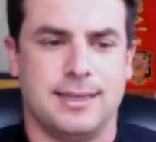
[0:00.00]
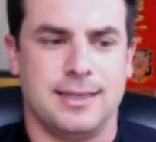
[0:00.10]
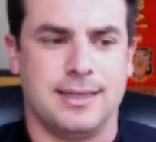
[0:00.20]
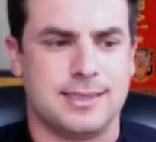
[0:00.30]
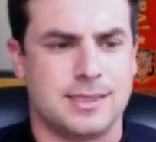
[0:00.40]

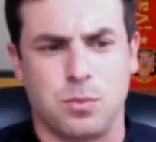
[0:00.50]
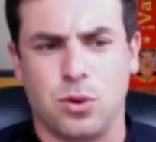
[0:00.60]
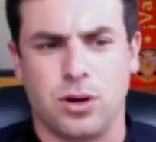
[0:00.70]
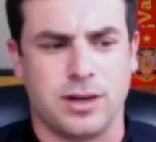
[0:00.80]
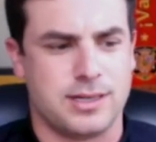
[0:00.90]
It's
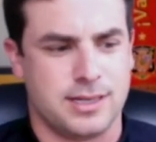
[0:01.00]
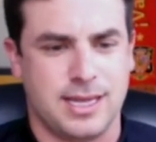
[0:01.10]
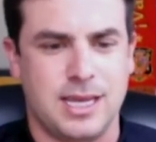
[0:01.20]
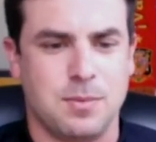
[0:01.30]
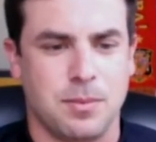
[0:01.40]
important to
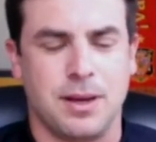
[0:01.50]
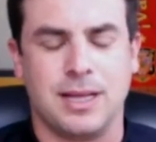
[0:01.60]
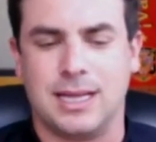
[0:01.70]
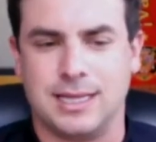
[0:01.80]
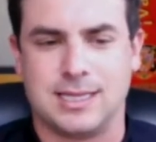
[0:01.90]
keep in
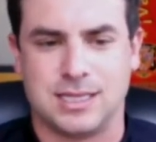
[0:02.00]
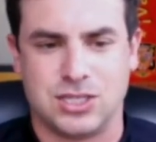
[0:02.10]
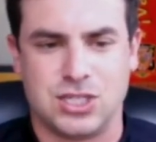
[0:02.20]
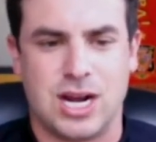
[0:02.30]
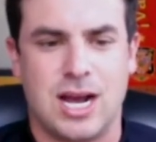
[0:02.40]
mind that this is
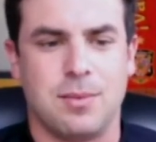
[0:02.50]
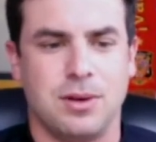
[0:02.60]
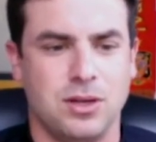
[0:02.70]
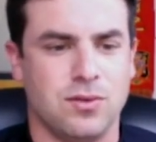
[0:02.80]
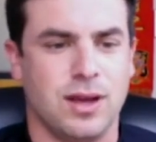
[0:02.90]
a job,
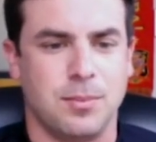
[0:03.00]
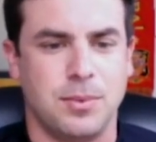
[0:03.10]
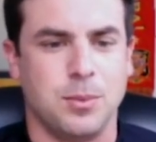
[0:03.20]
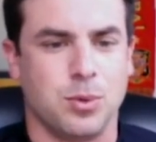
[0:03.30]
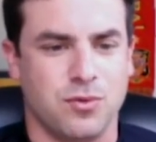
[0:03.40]
and you've got to
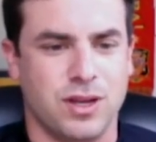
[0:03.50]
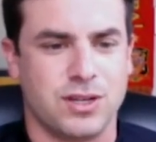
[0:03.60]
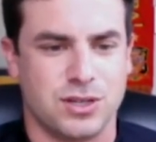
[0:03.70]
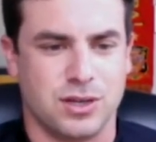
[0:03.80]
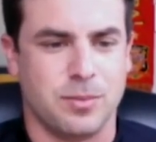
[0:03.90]
be
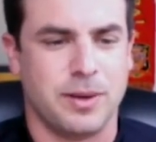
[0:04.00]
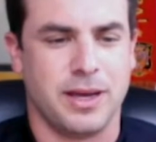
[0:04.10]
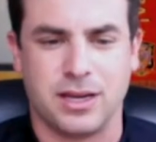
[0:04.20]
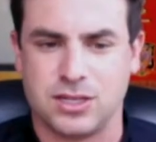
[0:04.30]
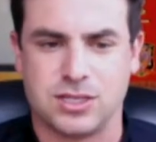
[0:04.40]
professional
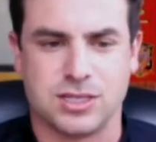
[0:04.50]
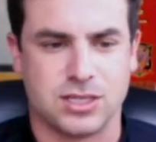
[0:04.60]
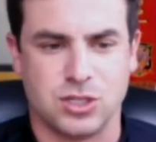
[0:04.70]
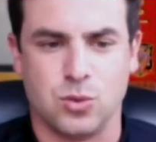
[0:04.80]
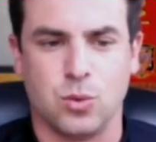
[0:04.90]
about it, just
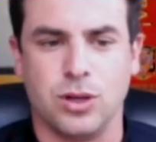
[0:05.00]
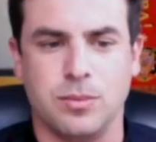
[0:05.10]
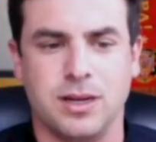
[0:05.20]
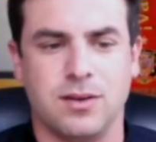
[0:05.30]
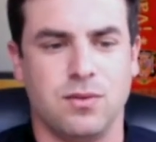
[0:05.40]
as you
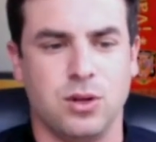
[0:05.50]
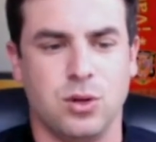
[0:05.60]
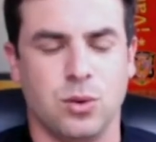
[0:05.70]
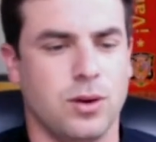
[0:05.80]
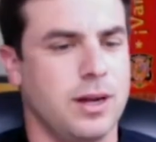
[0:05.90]
would be if
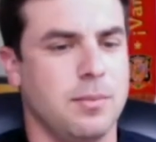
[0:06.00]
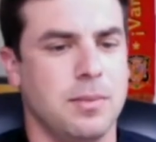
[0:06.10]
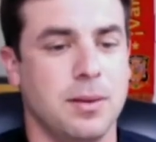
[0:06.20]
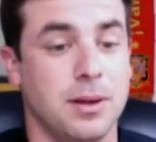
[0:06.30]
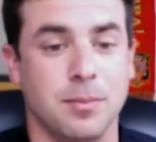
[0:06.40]
you were in
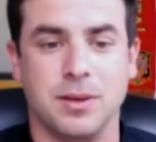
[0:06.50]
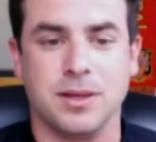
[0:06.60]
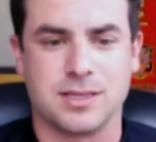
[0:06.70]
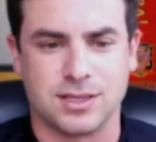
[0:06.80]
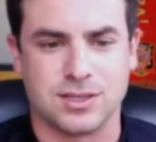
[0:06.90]
maybe a
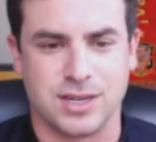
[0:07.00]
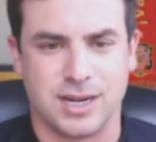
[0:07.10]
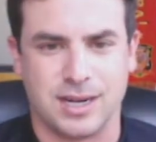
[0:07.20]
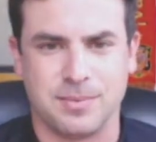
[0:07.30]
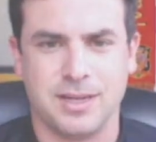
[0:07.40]
business
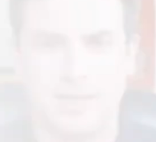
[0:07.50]
job.